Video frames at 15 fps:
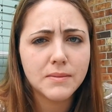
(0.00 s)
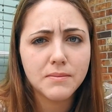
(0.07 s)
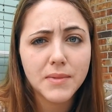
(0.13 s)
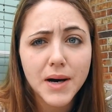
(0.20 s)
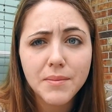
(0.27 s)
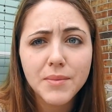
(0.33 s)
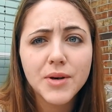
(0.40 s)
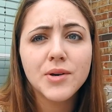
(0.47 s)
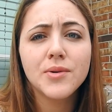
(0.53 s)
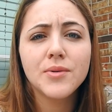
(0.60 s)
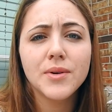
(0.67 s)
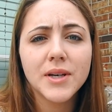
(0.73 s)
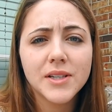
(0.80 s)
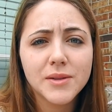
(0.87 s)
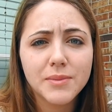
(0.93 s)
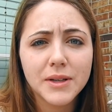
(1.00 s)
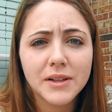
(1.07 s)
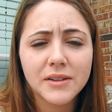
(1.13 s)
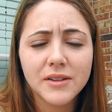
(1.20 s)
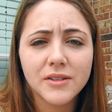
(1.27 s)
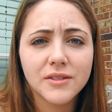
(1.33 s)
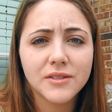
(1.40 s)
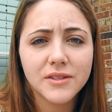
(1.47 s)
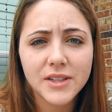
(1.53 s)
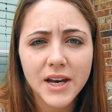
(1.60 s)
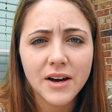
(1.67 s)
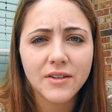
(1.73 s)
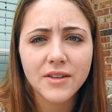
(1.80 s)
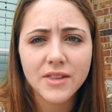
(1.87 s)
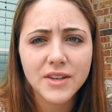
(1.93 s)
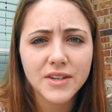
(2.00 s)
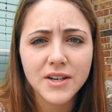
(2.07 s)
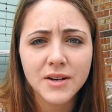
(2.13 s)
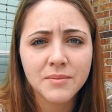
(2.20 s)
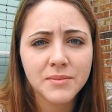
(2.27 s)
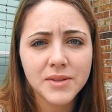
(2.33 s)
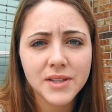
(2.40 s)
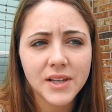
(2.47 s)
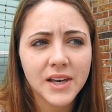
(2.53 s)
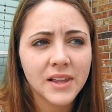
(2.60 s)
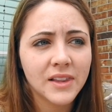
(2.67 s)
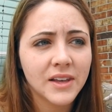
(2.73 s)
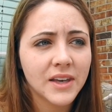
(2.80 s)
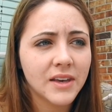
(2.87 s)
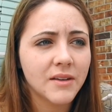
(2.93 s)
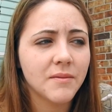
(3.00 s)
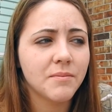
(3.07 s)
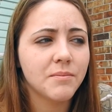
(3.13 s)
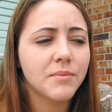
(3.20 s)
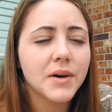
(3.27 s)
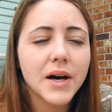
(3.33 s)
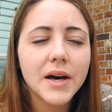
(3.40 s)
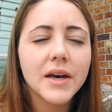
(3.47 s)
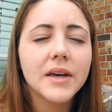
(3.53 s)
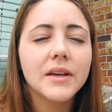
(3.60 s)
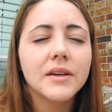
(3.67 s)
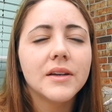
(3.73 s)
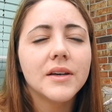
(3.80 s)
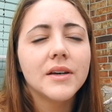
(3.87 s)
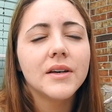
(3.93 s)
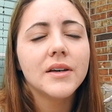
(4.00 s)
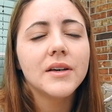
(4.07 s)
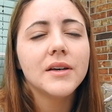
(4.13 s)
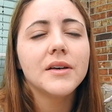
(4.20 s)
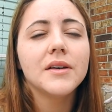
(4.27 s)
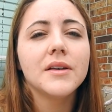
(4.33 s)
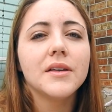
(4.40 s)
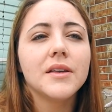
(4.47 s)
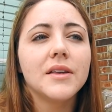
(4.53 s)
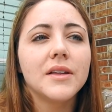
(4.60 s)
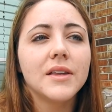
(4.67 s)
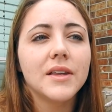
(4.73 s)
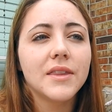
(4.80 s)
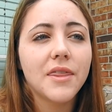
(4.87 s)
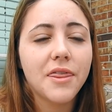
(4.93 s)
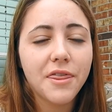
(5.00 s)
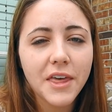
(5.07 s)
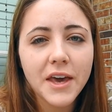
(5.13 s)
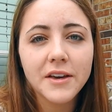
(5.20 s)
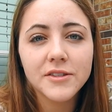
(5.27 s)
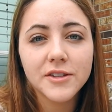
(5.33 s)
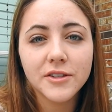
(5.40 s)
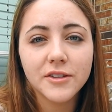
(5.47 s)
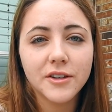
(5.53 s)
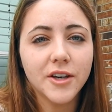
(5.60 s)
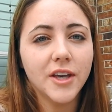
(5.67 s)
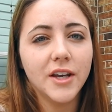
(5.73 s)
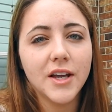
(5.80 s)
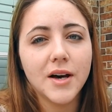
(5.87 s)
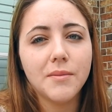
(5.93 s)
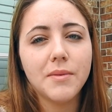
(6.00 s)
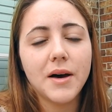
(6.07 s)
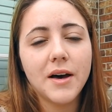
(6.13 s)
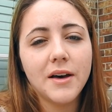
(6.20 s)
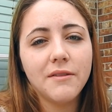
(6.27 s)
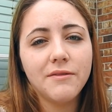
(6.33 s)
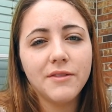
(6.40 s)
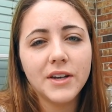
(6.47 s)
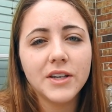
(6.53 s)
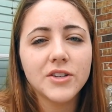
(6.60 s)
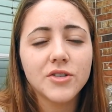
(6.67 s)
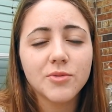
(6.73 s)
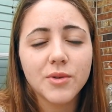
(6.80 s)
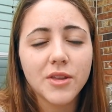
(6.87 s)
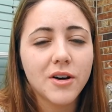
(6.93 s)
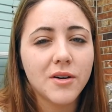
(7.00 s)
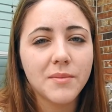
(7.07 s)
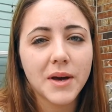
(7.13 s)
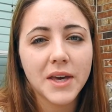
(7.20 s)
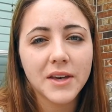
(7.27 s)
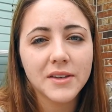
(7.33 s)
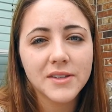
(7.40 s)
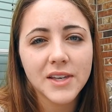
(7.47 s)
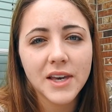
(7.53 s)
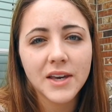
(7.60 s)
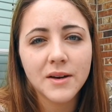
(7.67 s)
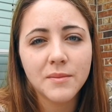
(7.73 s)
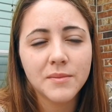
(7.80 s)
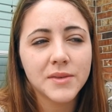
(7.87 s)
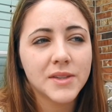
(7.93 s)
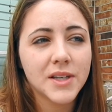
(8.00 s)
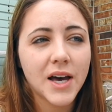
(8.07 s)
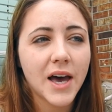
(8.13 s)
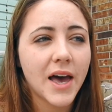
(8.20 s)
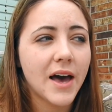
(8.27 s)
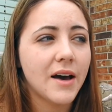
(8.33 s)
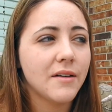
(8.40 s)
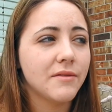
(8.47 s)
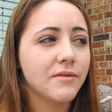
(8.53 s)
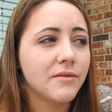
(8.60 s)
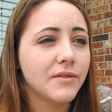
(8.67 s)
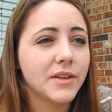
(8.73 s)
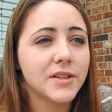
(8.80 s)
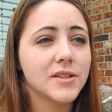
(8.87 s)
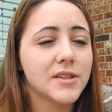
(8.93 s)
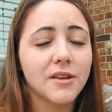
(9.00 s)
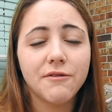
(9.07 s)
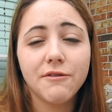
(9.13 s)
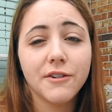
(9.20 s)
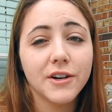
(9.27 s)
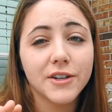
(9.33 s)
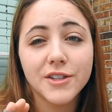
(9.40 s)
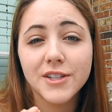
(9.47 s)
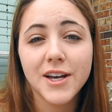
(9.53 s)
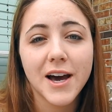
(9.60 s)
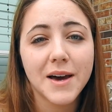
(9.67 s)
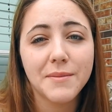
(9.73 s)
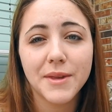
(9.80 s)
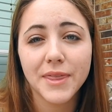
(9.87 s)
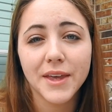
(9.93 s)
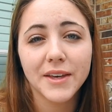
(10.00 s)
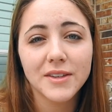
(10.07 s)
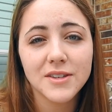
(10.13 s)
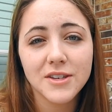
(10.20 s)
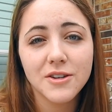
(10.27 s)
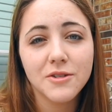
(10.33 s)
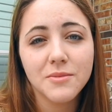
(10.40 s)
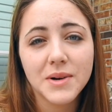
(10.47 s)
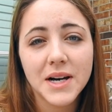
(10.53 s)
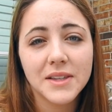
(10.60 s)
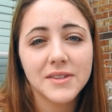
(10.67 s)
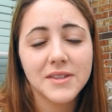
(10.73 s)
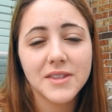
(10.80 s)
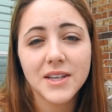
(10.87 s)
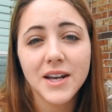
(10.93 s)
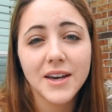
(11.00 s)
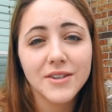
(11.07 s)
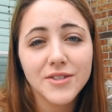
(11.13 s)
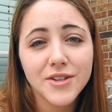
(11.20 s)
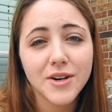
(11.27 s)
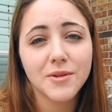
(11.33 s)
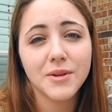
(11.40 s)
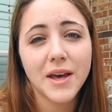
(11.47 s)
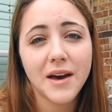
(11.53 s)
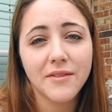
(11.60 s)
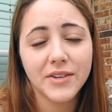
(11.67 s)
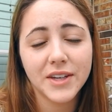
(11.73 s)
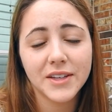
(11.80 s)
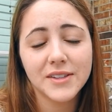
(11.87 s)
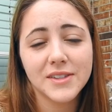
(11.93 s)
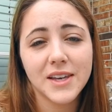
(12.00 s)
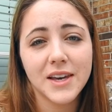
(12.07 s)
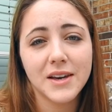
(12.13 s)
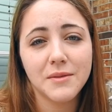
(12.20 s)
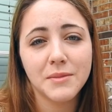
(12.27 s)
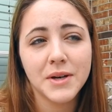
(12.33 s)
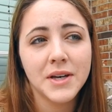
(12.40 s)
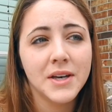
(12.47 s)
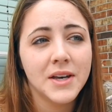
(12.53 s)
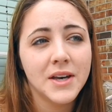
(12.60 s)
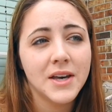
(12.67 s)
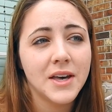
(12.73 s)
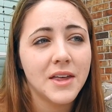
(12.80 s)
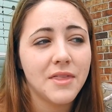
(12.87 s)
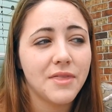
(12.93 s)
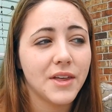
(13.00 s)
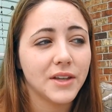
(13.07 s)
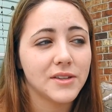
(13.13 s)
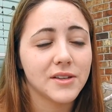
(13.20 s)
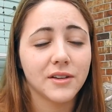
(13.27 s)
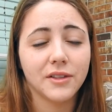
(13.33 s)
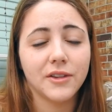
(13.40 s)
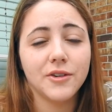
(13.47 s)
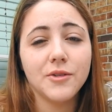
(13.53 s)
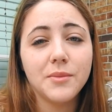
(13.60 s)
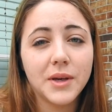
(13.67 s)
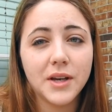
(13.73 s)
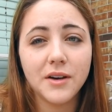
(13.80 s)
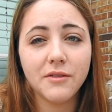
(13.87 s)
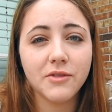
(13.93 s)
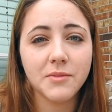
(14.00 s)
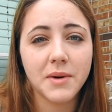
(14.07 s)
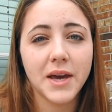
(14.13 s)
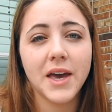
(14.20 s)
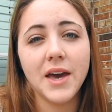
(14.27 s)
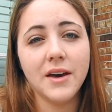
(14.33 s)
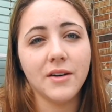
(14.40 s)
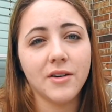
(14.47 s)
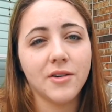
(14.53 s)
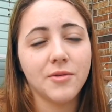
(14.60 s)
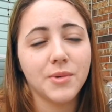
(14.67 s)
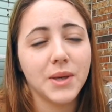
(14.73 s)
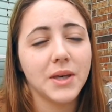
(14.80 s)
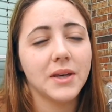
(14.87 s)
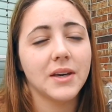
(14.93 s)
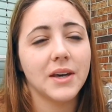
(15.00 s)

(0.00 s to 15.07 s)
my mood has been a little down in the dumps lately, but things are looking up. I finished with all my exams. I have, this is the first time in like two months that I don't have an exam that's looming over my head all week.